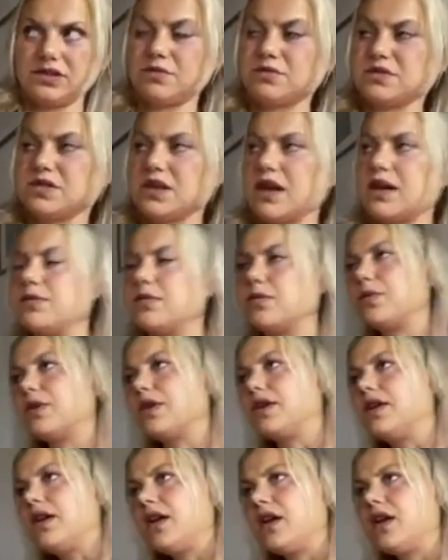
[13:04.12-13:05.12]
sometimes.
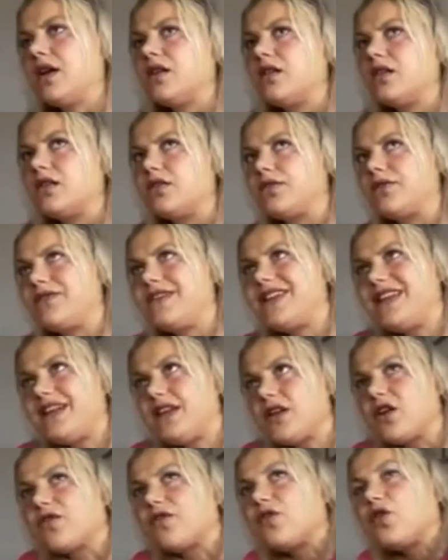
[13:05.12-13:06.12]
But the
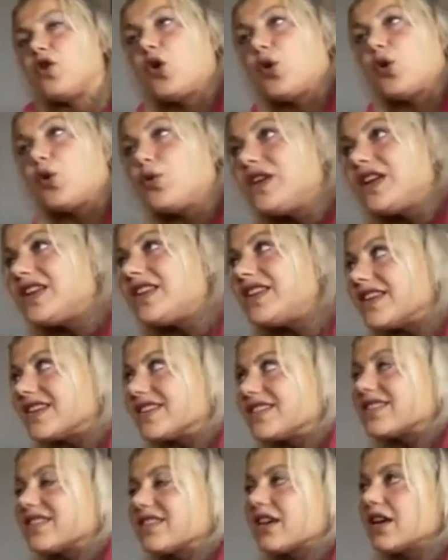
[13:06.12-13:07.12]
feeling of
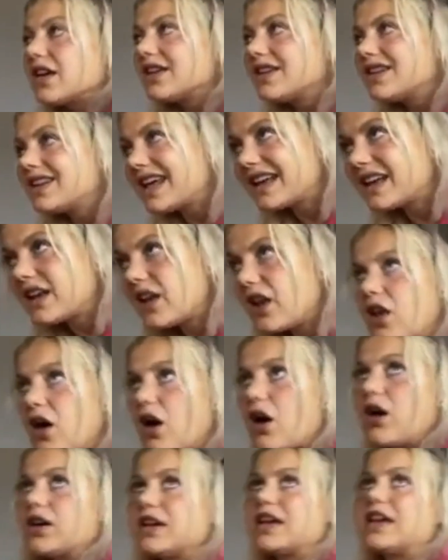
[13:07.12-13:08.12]
loneliness, that
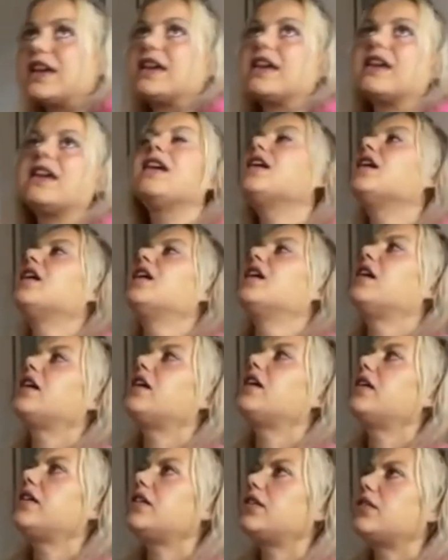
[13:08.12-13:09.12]
longing,
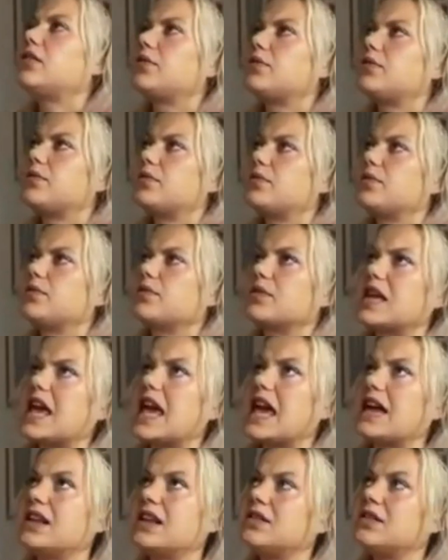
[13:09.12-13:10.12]

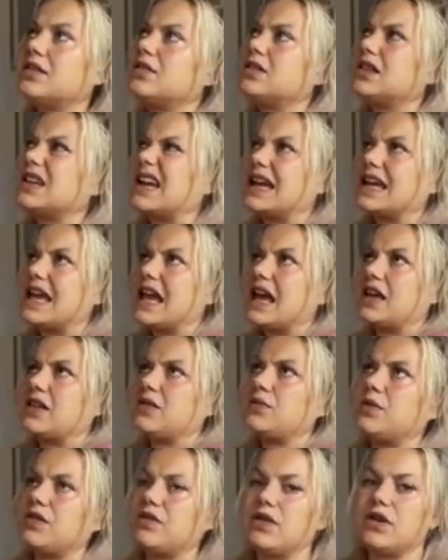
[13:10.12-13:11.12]
can
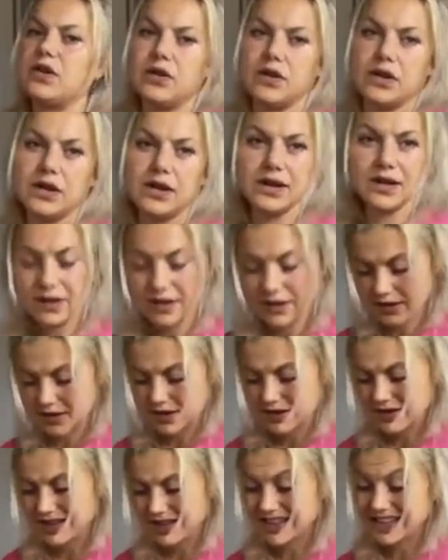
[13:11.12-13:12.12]
be very
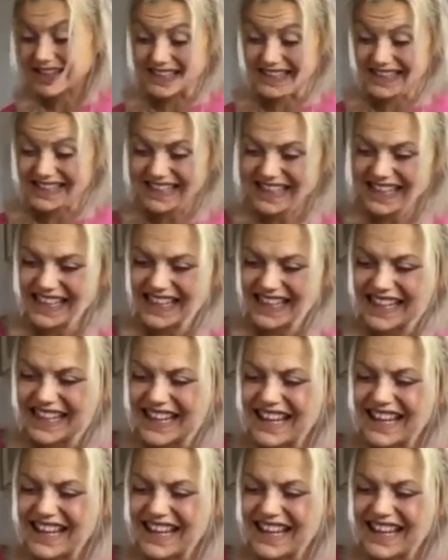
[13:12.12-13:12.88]
killing